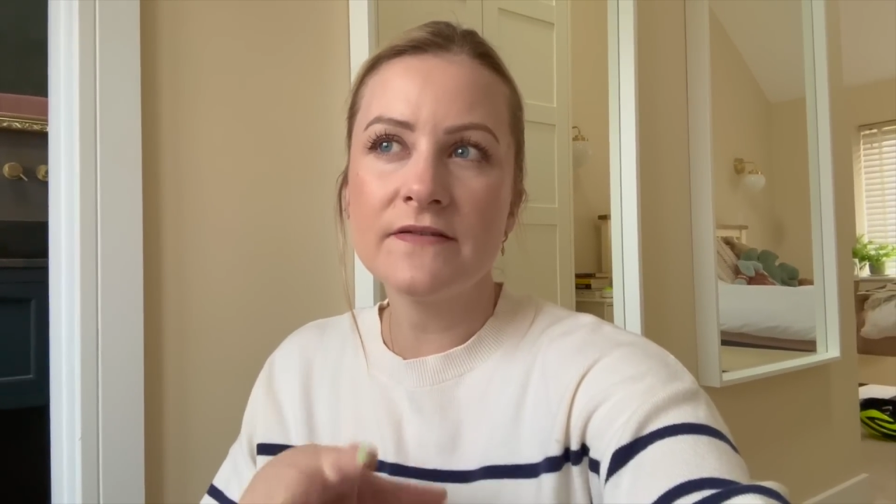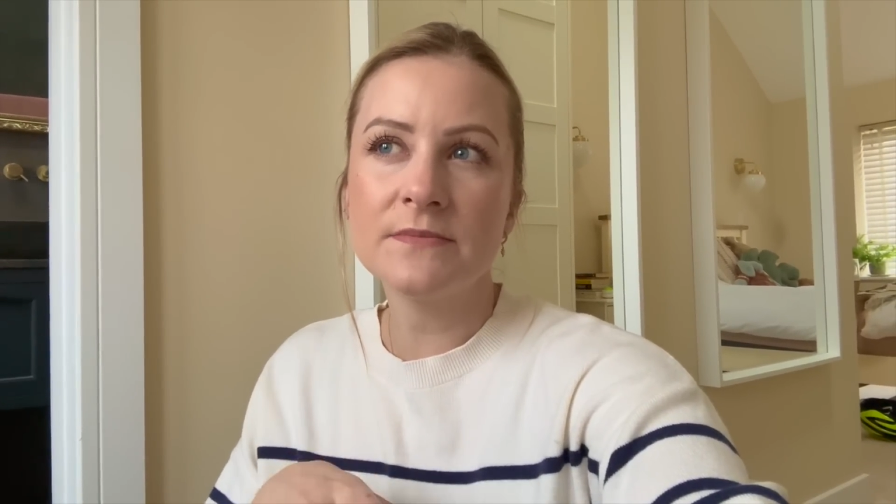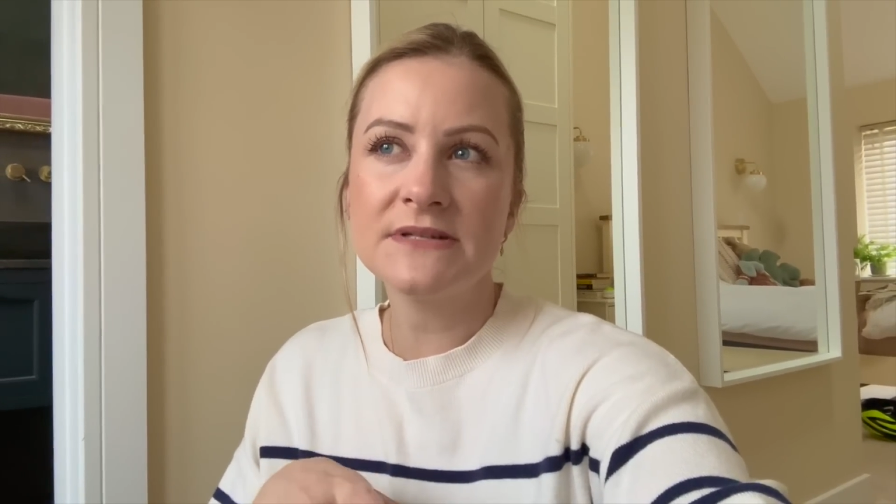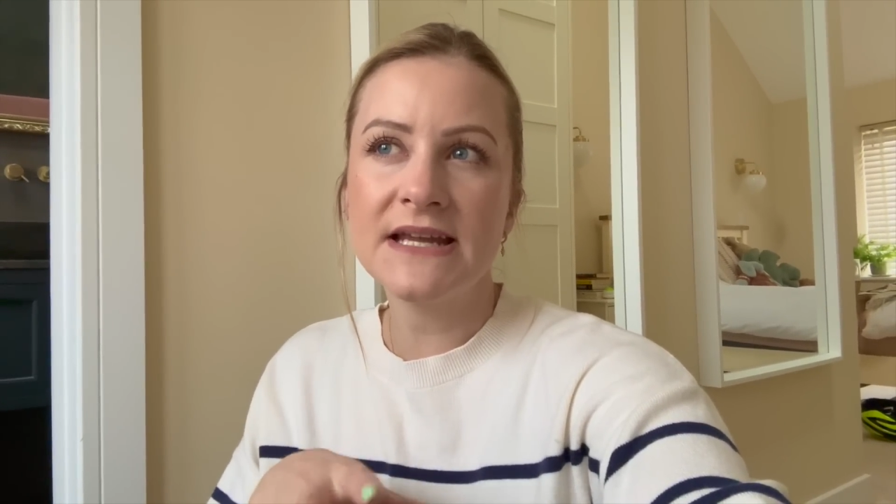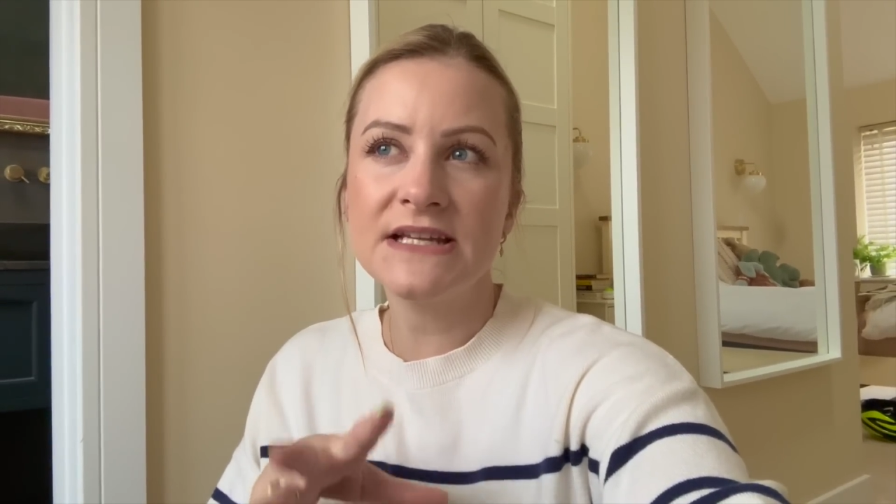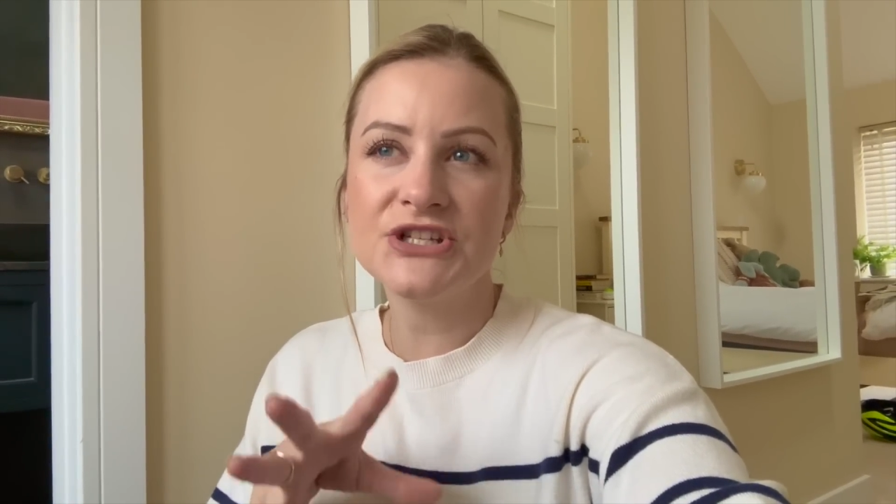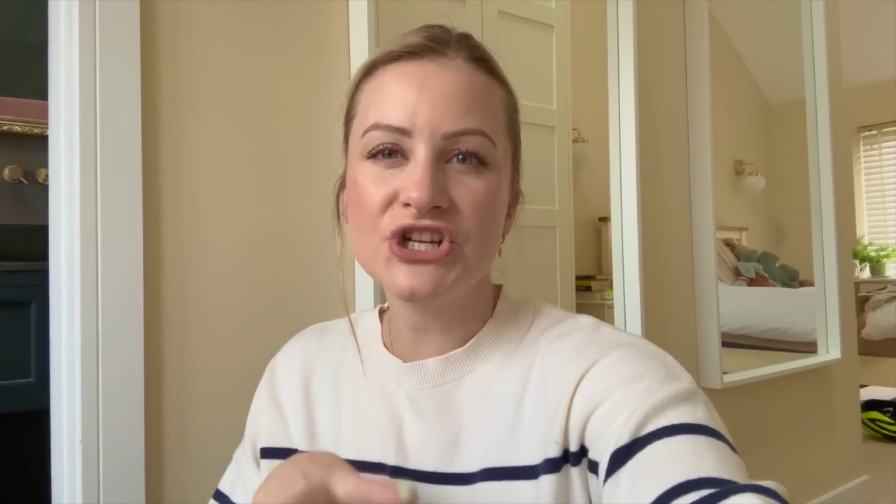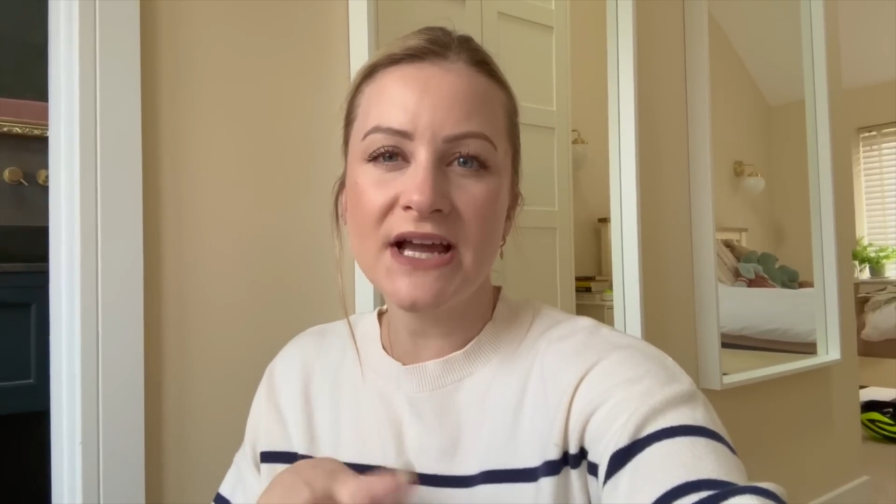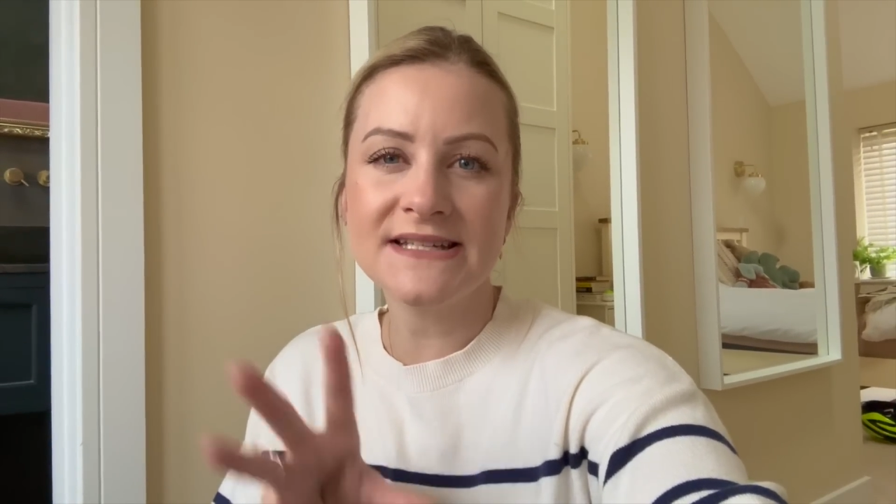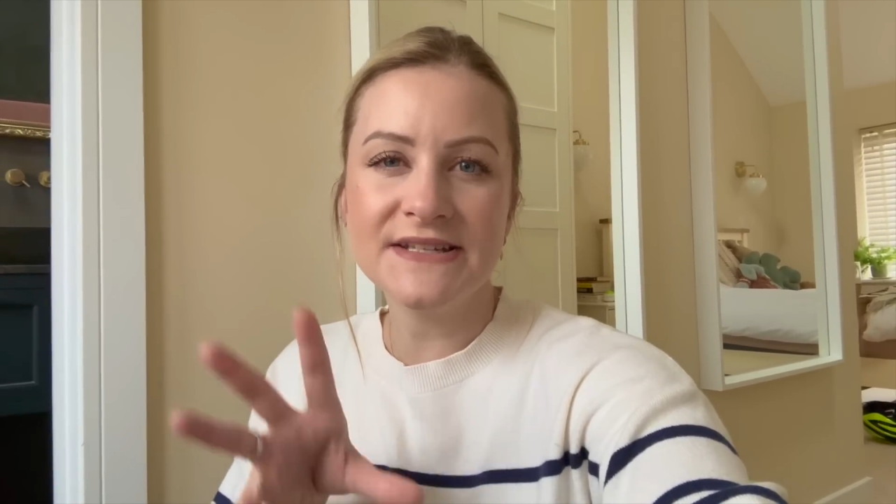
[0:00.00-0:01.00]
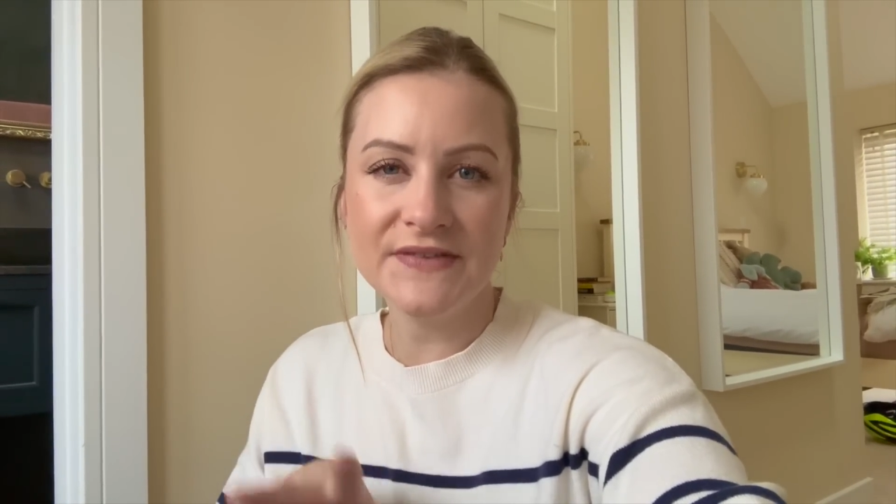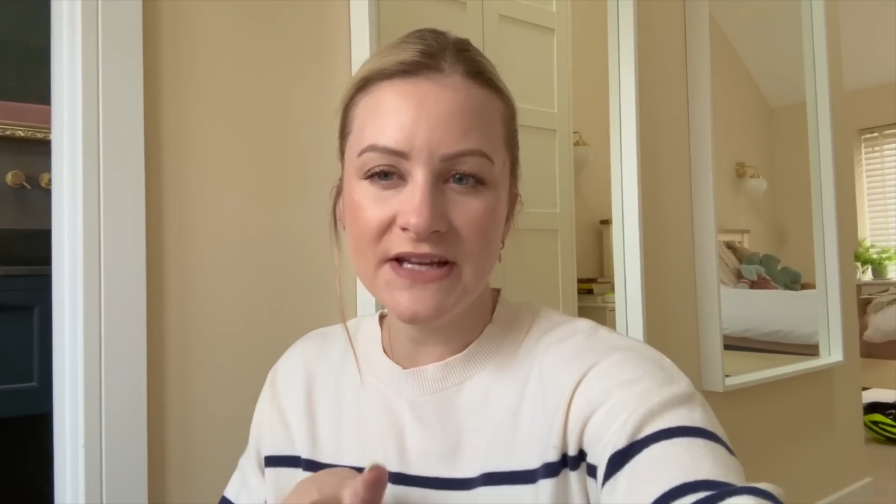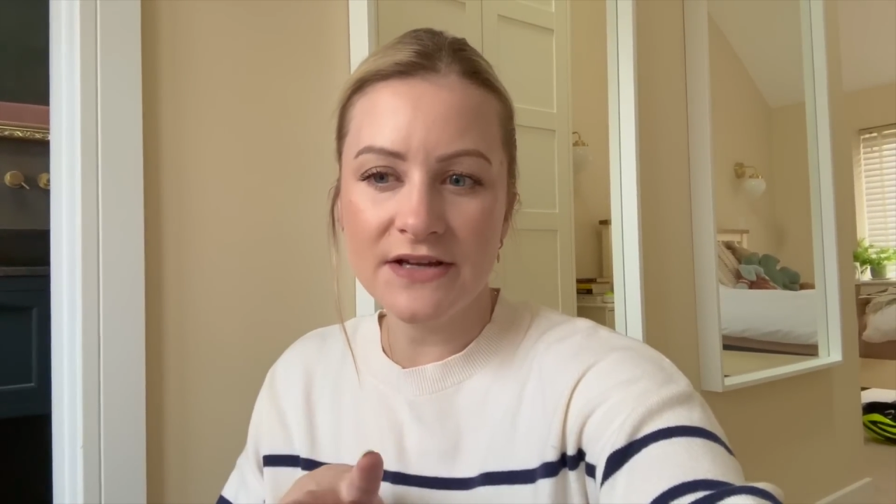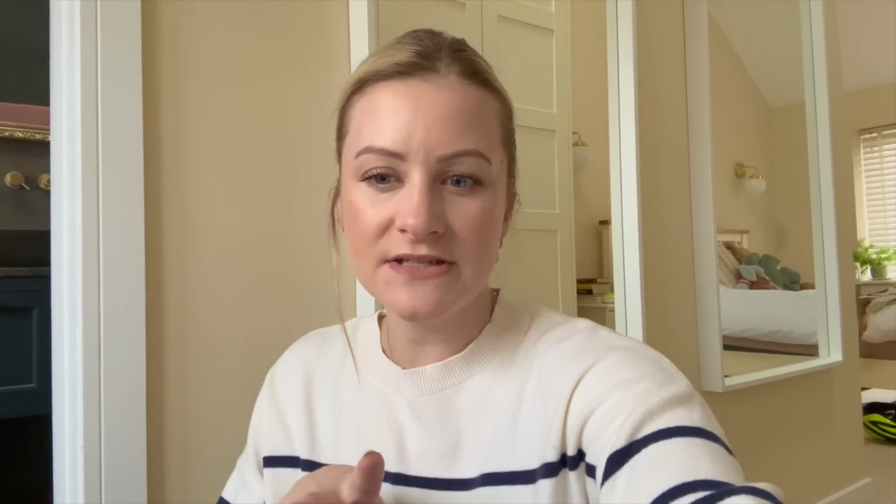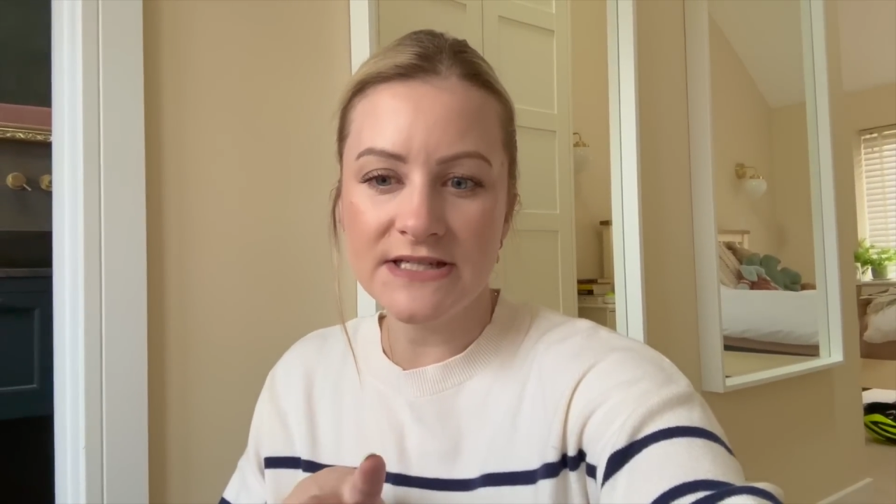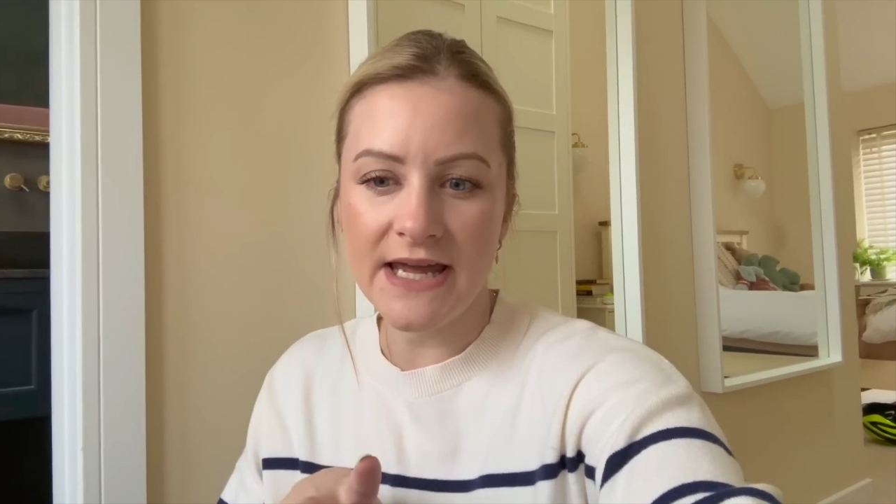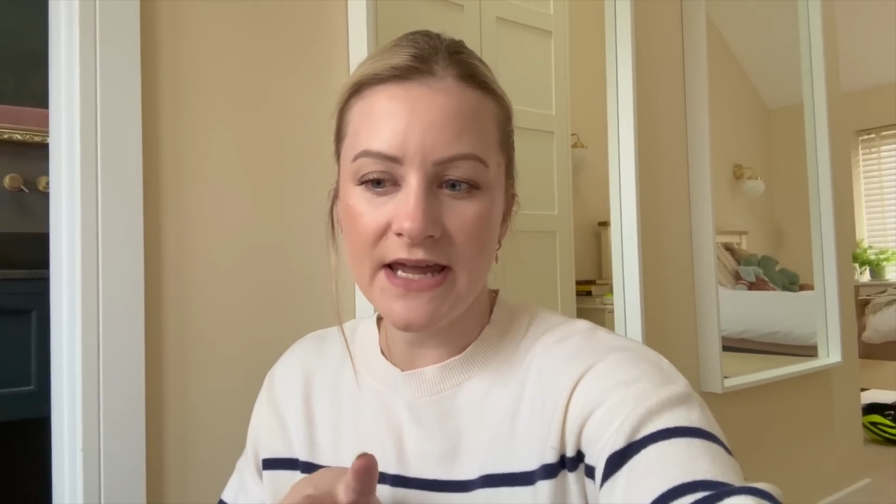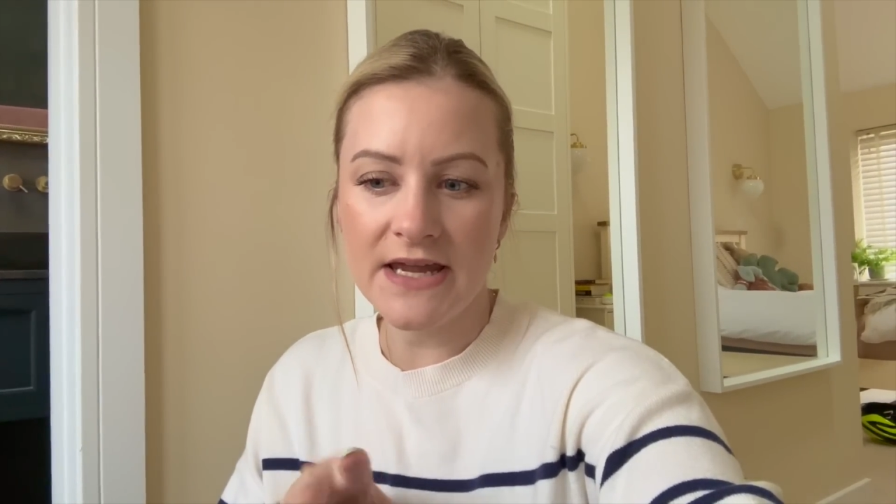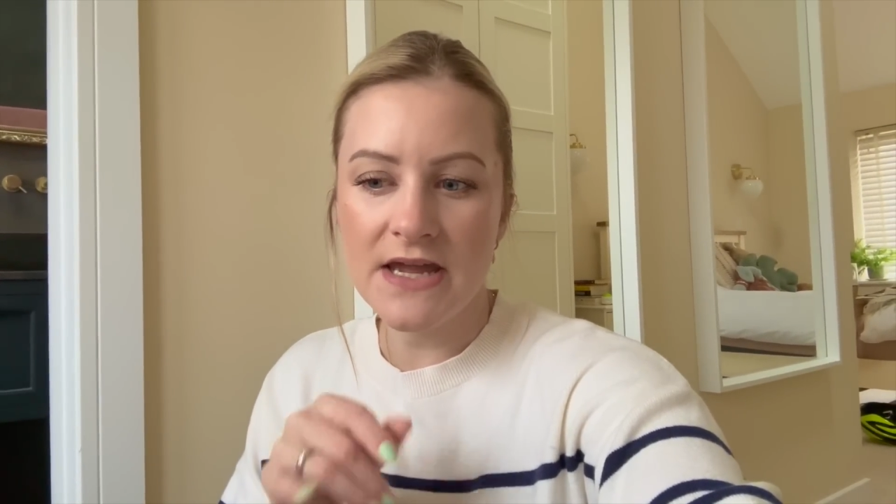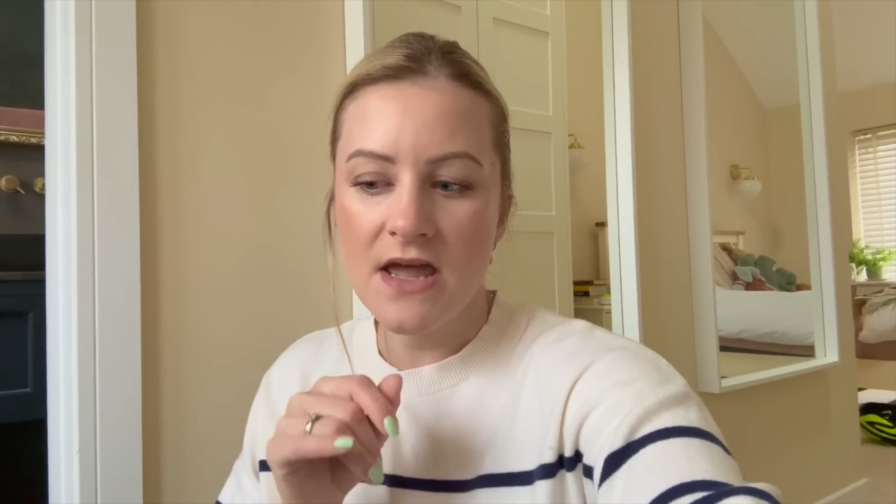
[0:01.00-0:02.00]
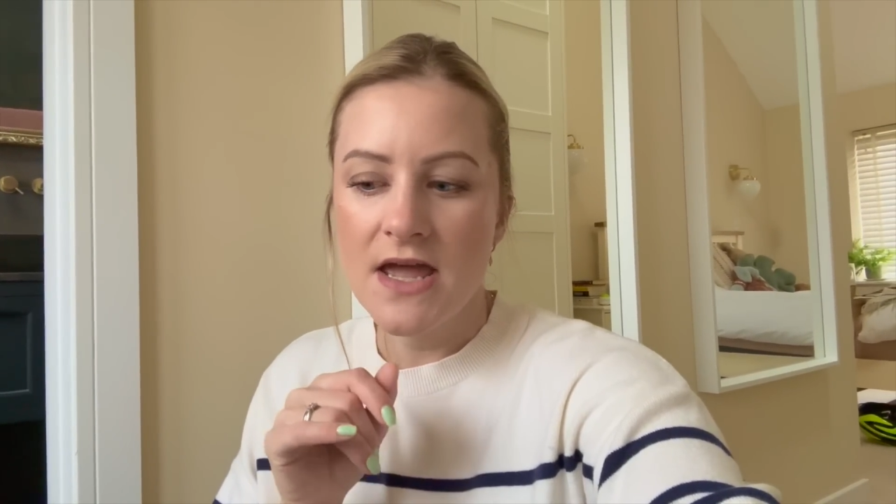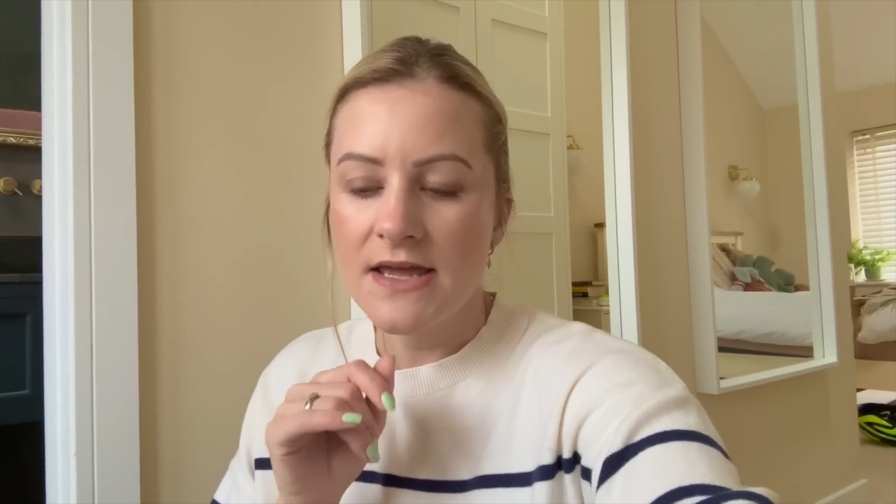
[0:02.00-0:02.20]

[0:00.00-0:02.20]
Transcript: update chatty video today.